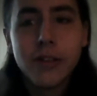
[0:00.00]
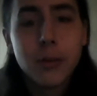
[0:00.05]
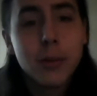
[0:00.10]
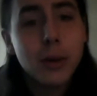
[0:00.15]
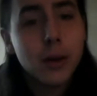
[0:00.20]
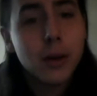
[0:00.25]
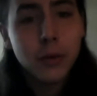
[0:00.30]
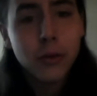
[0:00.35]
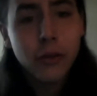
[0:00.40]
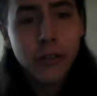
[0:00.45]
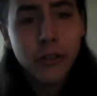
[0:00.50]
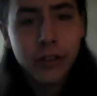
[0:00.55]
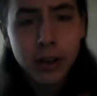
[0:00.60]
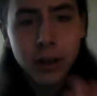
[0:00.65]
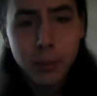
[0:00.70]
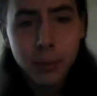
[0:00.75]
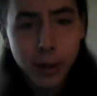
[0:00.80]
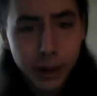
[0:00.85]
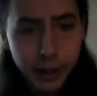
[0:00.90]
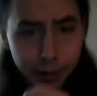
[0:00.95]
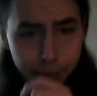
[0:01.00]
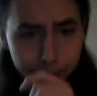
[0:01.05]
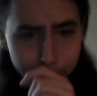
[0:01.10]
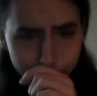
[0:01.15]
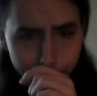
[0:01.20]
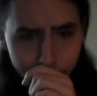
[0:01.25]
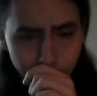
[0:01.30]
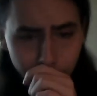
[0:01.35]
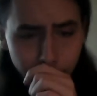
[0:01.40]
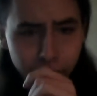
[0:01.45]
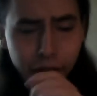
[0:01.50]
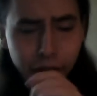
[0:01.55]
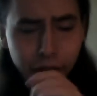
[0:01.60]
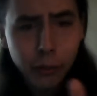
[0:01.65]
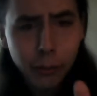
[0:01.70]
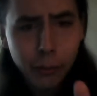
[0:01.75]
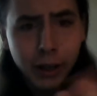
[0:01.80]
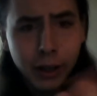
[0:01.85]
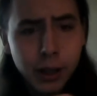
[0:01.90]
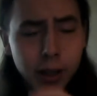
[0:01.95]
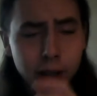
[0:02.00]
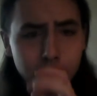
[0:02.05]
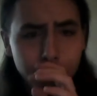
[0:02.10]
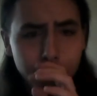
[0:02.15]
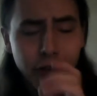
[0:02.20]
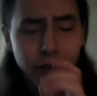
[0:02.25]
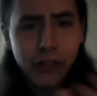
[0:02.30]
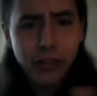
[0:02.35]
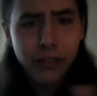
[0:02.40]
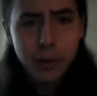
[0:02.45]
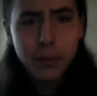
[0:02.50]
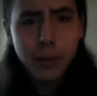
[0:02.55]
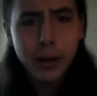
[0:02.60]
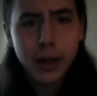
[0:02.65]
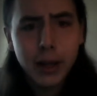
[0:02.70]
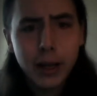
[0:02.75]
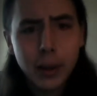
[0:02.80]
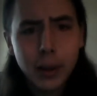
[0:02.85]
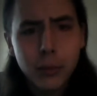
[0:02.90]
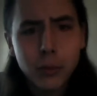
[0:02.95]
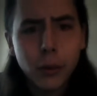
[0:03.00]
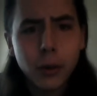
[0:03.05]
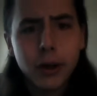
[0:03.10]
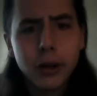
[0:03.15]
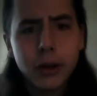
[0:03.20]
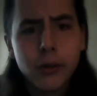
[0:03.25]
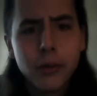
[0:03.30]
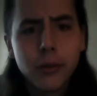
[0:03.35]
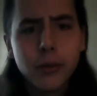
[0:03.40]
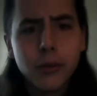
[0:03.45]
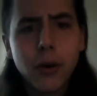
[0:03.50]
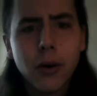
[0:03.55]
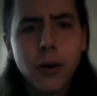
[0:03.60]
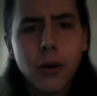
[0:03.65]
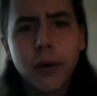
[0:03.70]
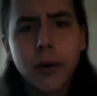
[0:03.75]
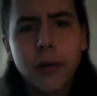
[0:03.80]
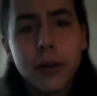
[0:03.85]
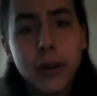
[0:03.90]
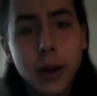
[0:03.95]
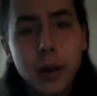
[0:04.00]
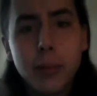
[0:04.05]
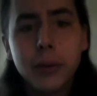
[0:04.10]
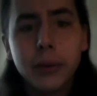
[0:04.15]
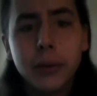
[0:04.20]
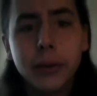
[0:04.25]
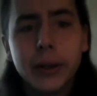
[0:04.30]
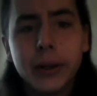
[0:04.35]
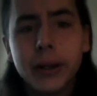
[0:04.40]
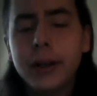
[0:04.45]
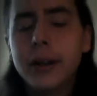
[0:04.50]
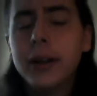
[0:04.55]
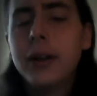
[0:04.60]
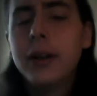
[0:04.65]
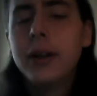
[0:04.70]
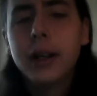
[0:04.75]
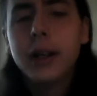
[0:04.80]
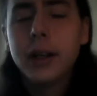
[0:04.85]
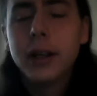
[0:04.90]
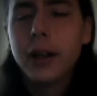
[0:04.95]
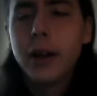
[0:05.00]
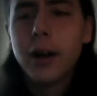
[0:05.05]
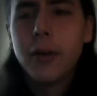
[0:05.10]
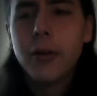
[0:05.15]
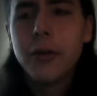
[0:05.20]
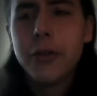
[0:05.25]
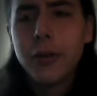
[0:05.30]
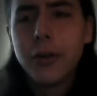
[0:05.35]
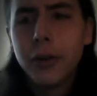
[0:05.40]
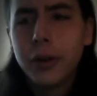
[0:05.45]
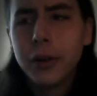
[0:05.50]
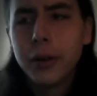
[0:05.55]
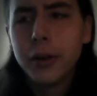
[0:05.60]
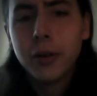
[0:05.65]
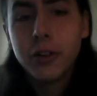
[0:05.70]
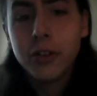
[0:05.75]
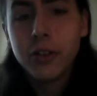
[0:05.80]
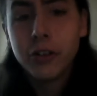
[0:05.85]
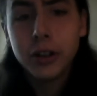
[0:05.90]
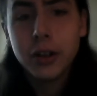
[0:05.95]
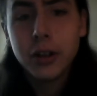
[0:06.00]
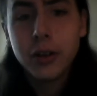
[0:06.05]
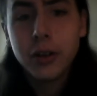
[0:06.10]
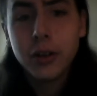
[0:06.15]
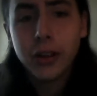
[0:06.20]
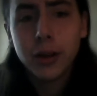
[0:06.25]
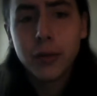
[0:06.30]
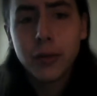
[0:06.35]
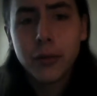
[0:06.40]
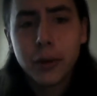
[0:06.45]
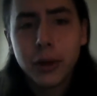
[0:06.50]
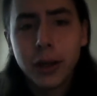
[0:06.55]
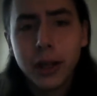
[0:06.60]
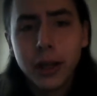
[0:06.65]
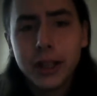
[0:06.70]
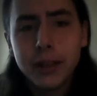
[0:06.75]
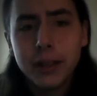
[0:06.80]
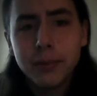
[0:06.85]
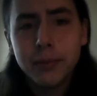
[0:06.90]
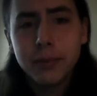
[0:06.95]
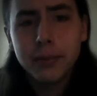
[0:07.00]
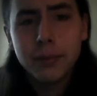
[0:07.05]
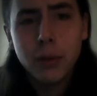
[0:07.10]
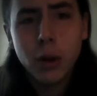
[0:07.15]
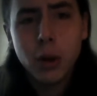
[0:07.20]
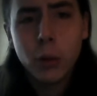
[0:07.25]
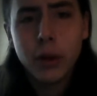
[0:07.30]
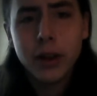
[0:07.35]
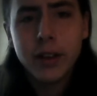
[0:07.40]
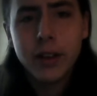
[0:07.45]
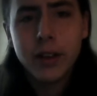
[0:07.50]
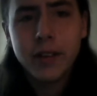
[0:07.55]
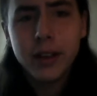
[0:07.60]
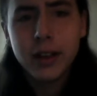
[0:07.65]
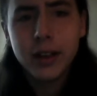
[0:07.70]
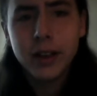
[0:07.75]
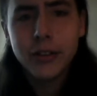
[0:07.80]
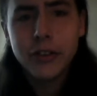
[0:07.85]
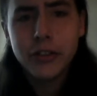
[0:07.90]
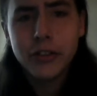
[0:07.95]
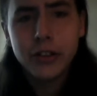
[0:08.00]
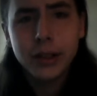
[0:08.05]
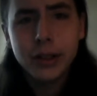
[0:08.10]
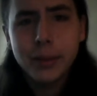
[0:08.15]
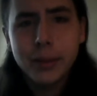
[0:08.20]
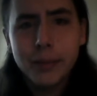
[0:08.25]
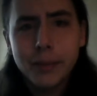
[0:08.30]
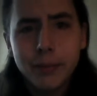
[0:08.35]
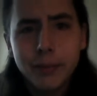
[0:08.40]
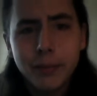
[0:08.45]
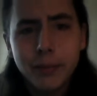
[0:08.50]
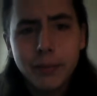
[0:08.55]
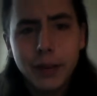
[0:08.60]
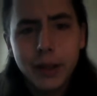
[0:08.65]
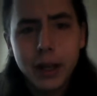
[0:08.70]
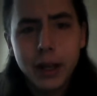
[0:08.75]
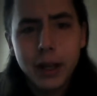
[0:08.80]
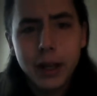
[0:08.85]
I mean, if you see my excuse me, if you've seen my M22 Frogger Tumblr, you know, I was only originally using it for like Onision shit. You know,